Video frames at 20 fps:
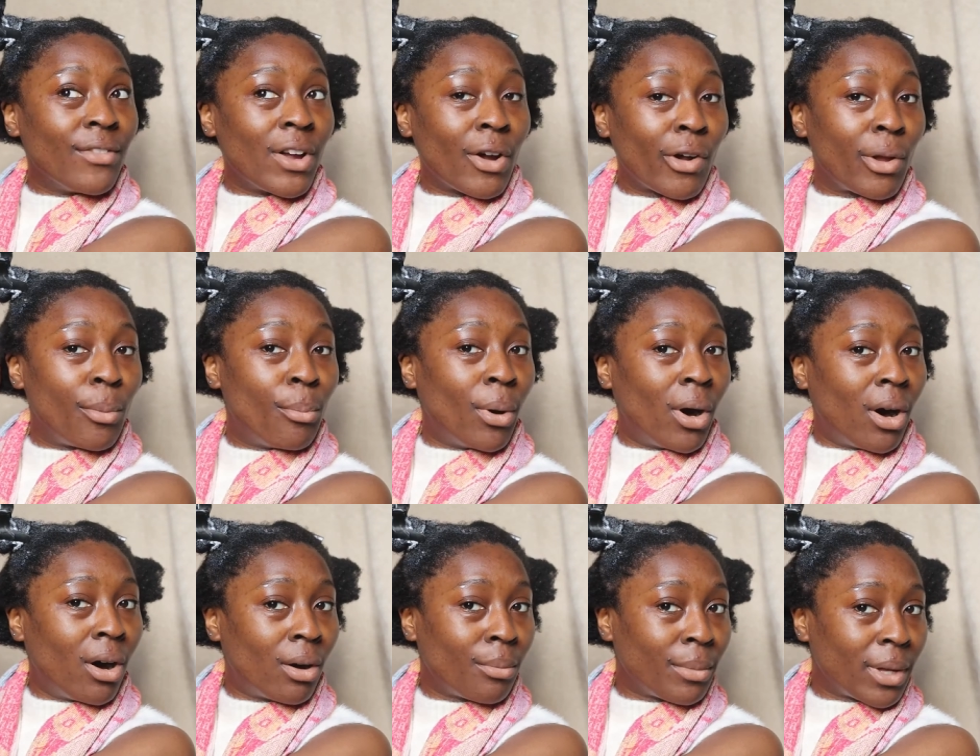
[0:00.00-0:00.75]
very
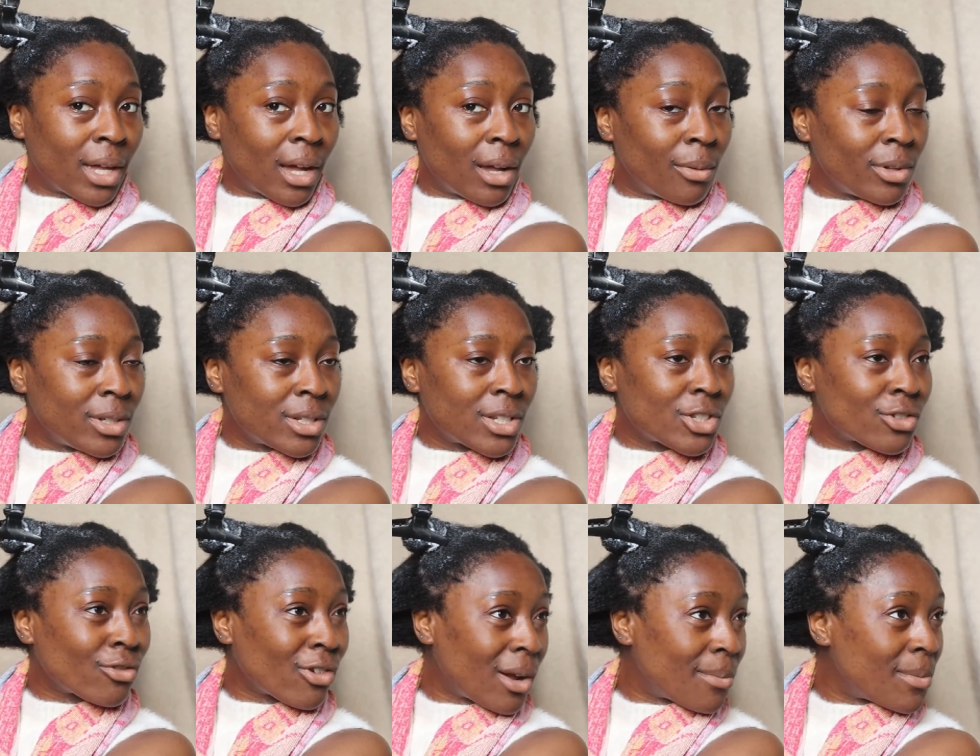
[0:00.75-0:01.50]
balmy. I wouldn't
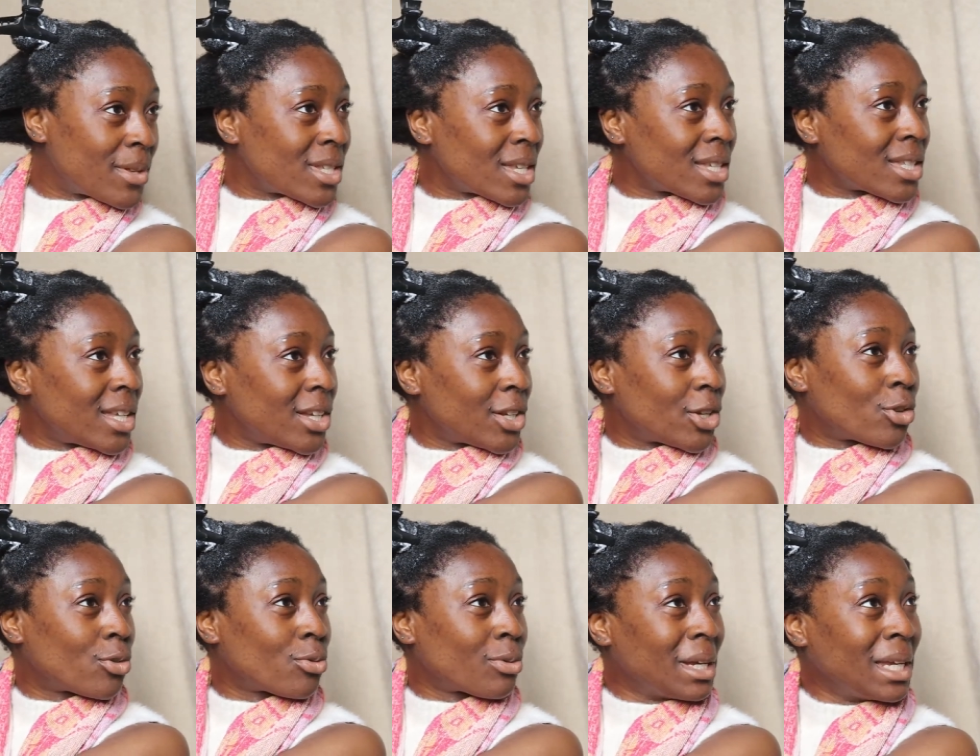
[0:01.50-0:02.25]
describe this as
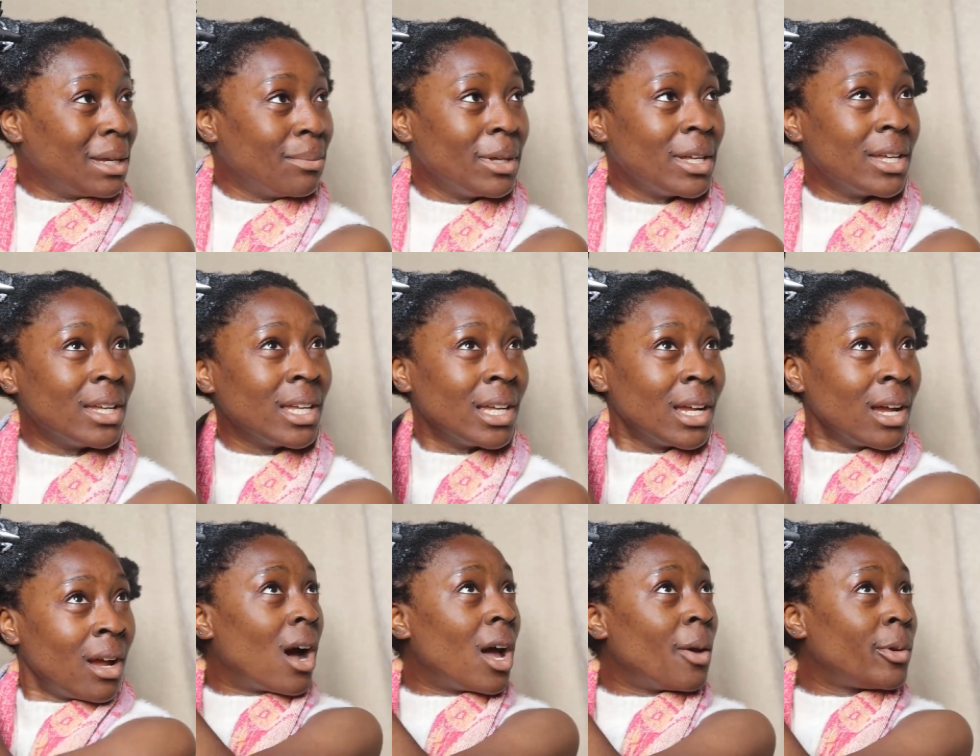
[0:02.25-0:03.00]
like
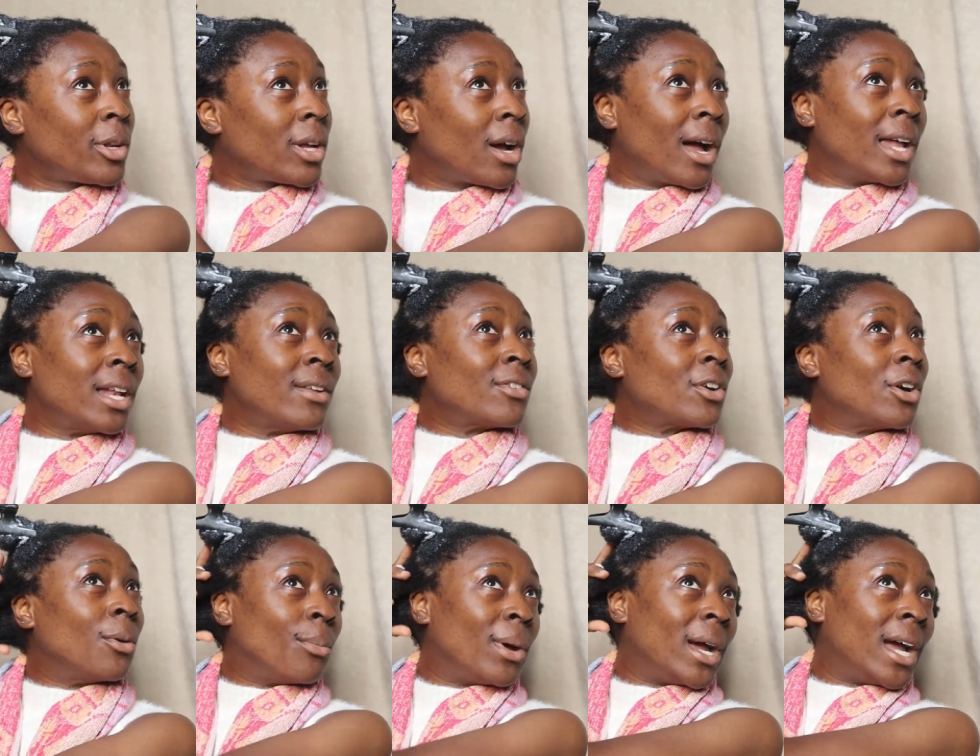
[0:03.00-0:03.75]
creamy. I would kind of
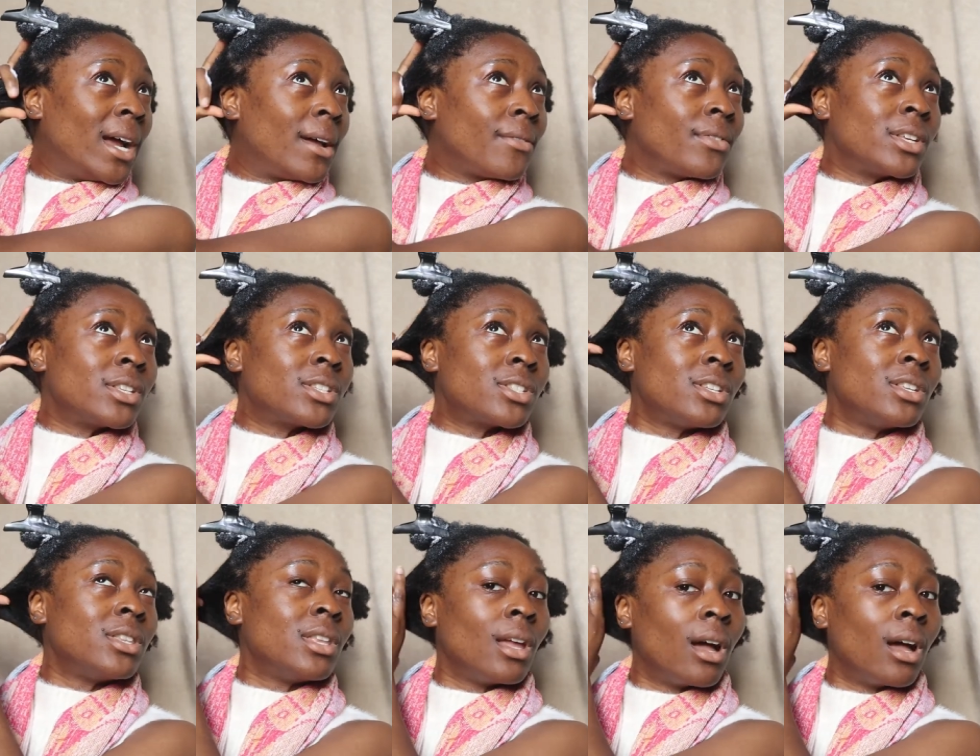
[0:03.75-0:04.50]
compare this to